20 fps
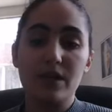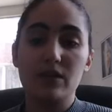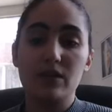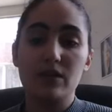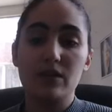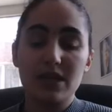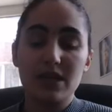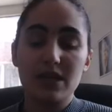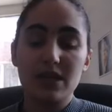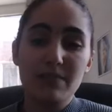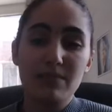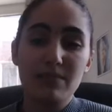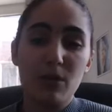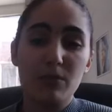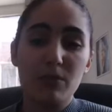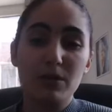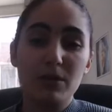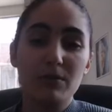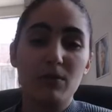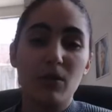There is a key
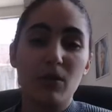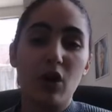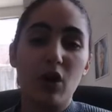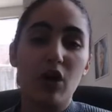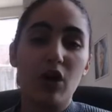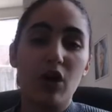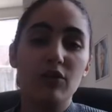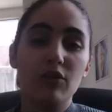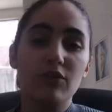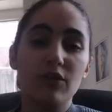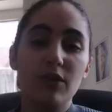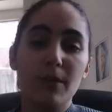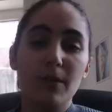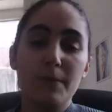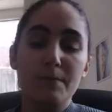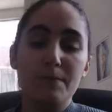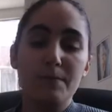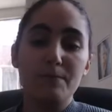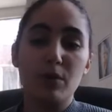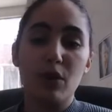problem of
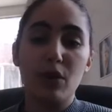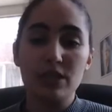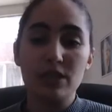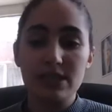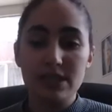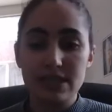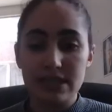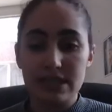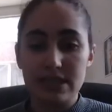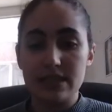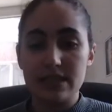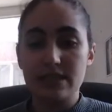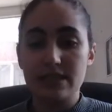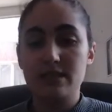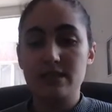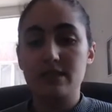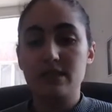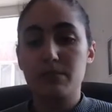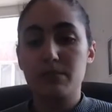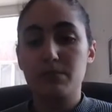
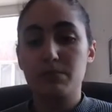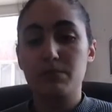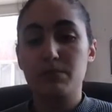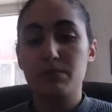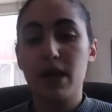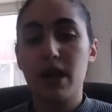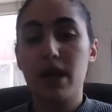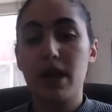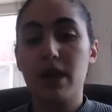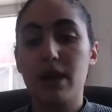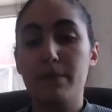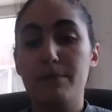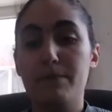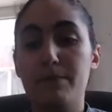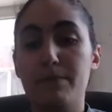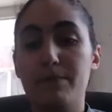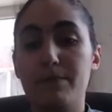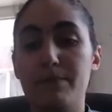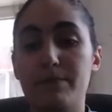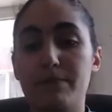policies
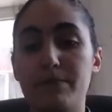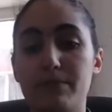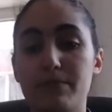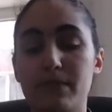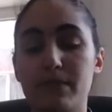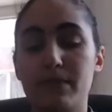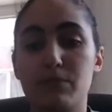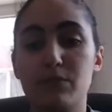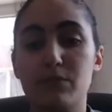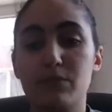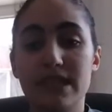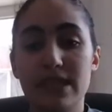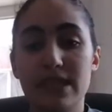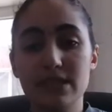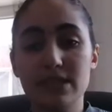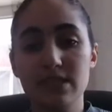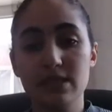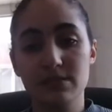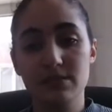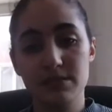
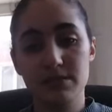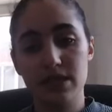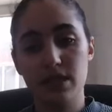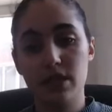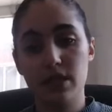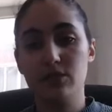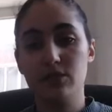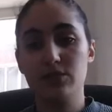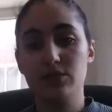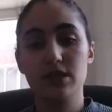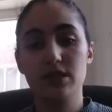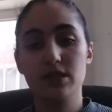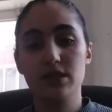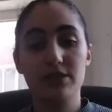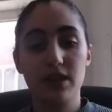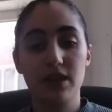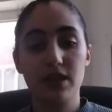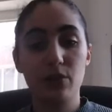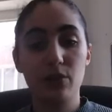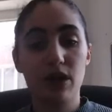presenting themselves
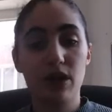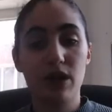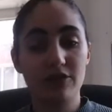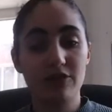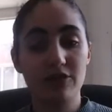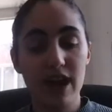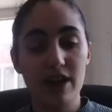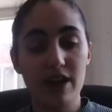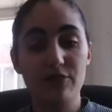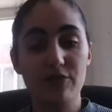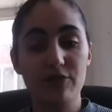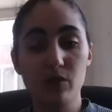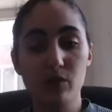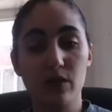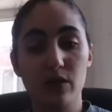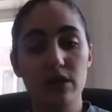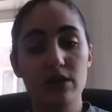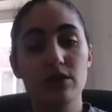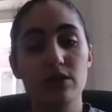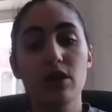like they work for
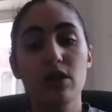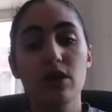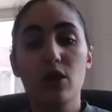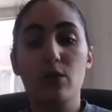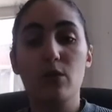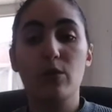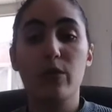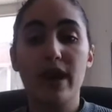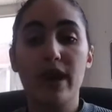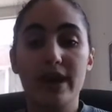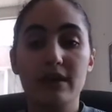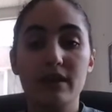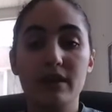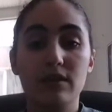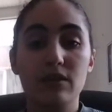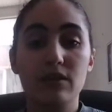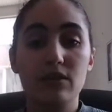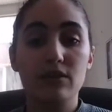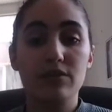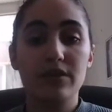everyone
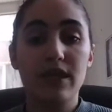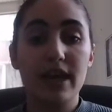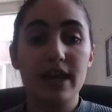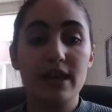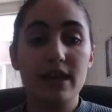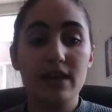when